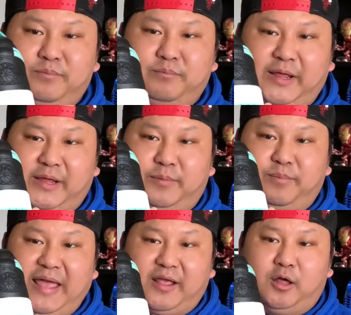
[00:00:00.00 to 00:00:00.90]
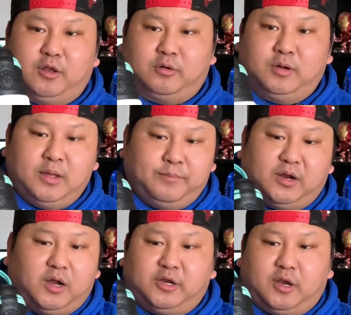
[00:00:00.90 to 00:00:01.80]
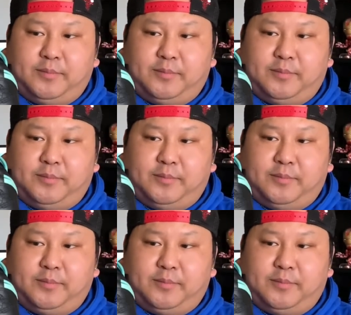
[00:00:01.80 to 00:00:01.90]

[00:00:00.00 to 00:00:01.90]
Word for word: like in a black color but all in all